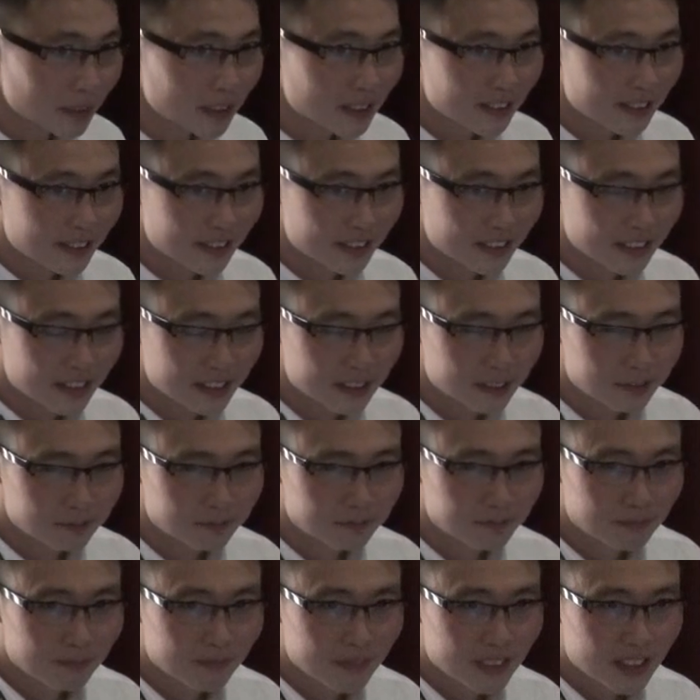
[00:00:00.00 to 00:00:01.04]
because
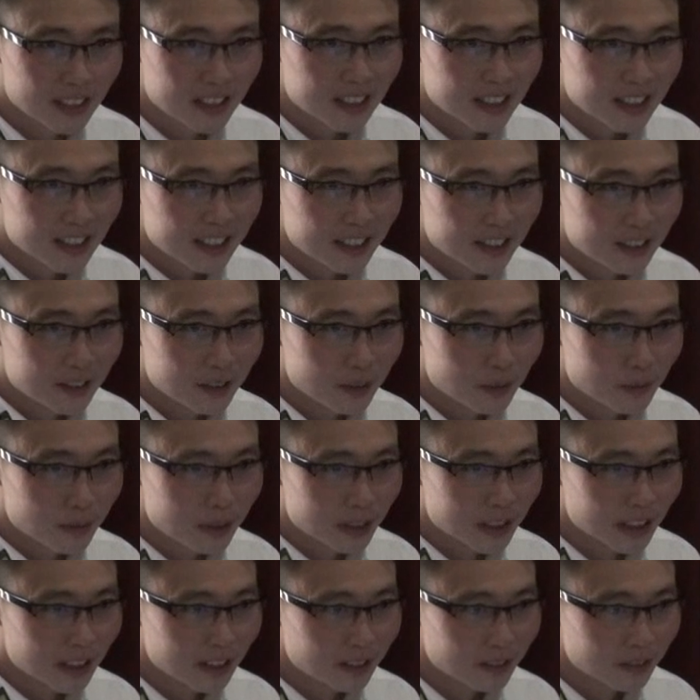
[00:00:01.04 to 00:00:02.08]

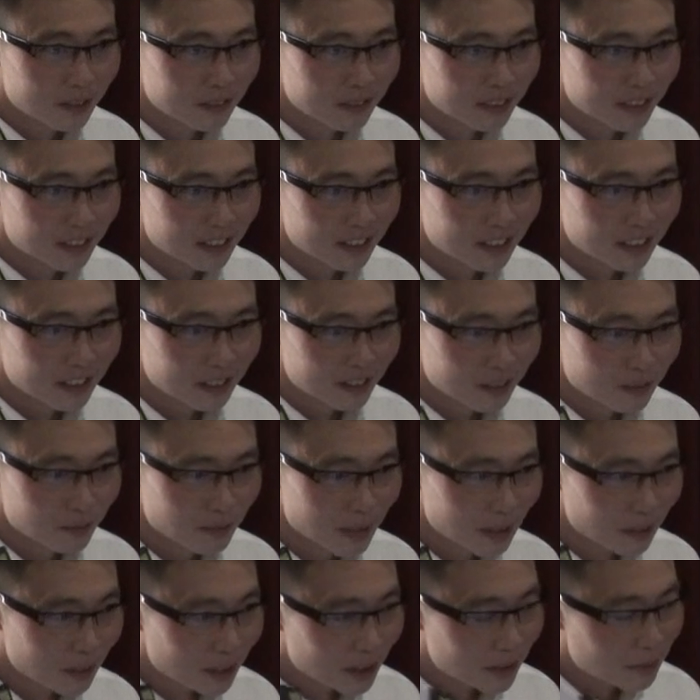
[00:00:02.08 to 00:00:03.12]
you can,
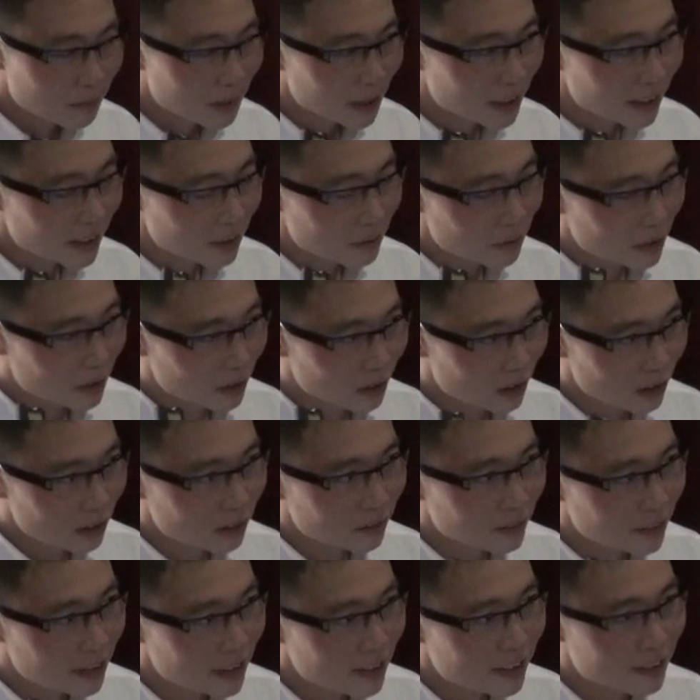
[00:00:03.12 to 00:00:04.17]
bearing in mind that a lot
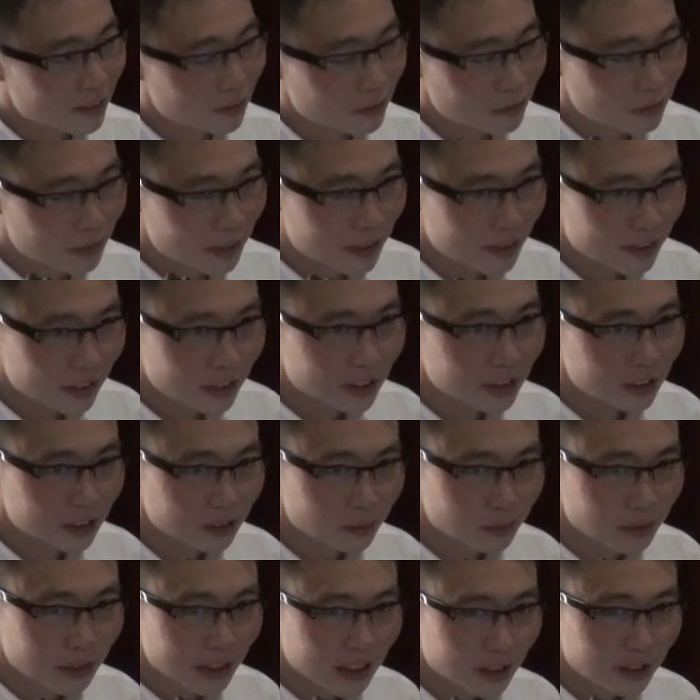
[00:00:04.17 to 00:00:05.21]
of these
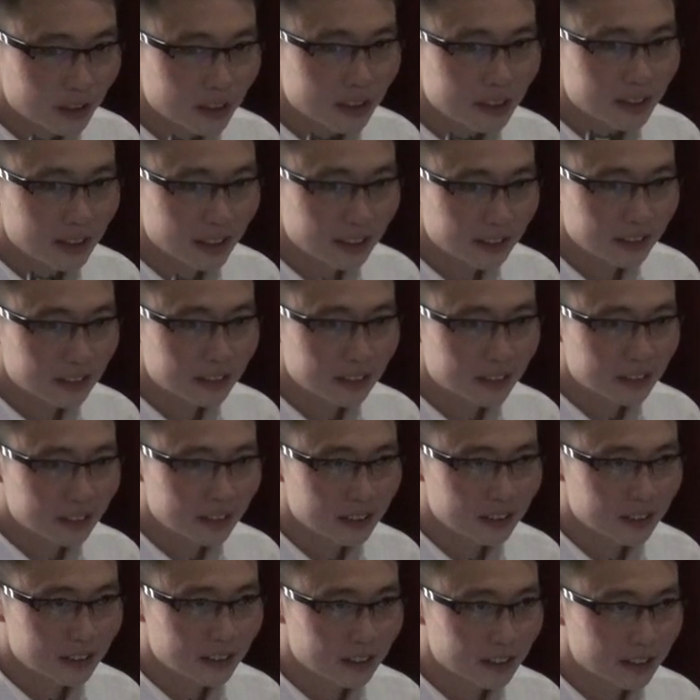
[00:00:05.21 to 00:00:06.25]
research were actually done
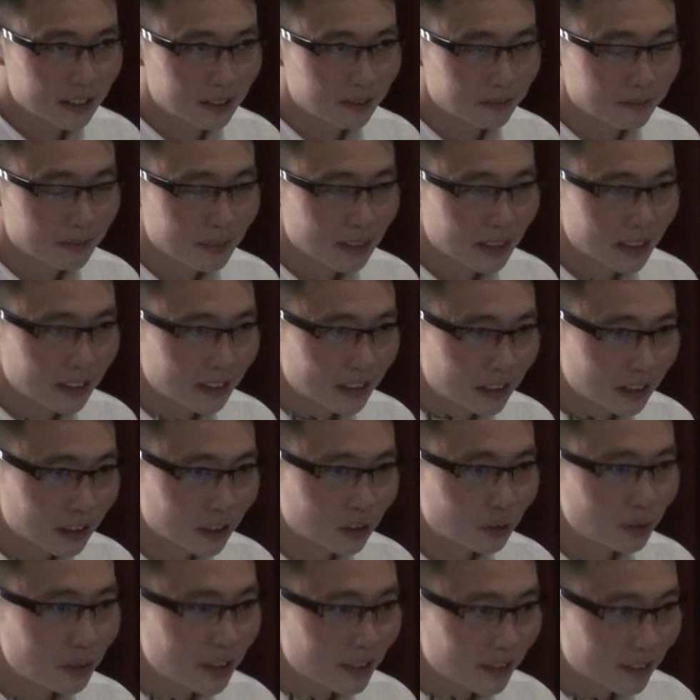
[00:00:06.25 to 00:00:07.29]
at
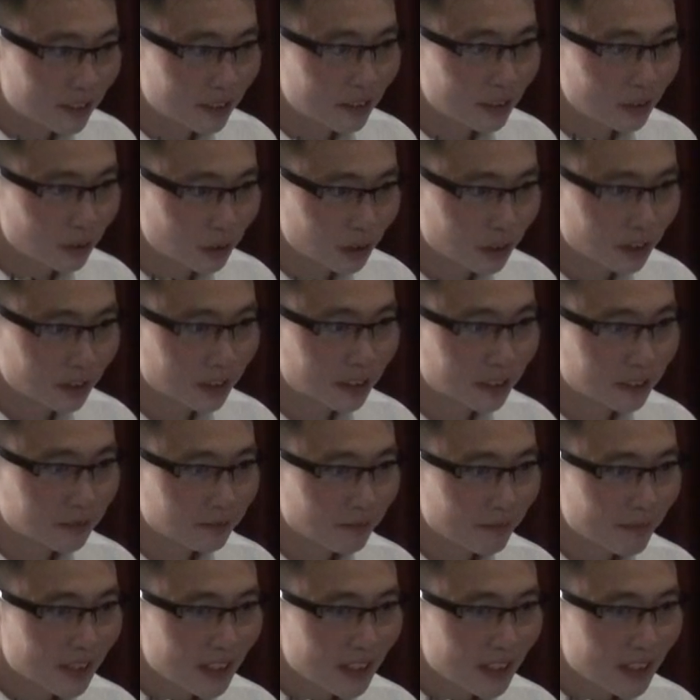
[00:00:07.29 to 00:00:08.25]
tertiary institutions